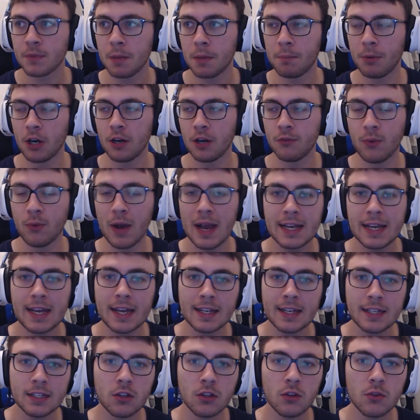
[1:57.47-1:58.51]
But if we're
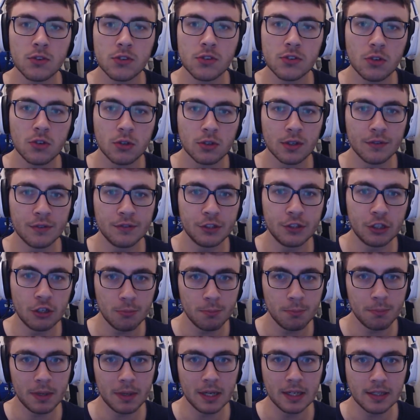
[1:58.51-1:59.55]
getting those sort of
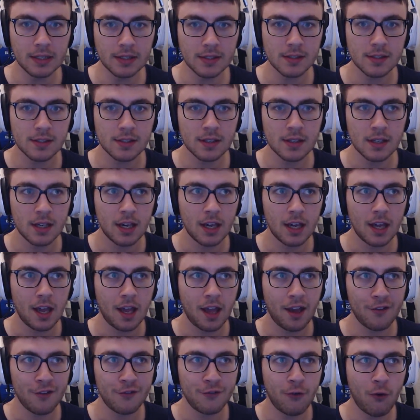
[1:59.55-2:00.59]
numbers
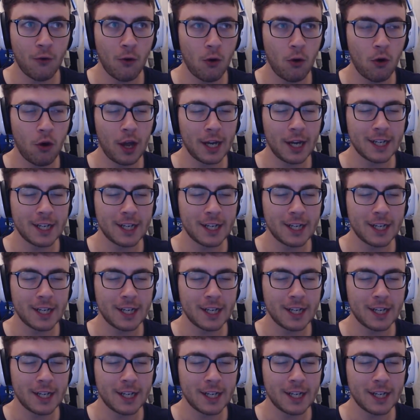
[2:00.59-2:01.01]
for a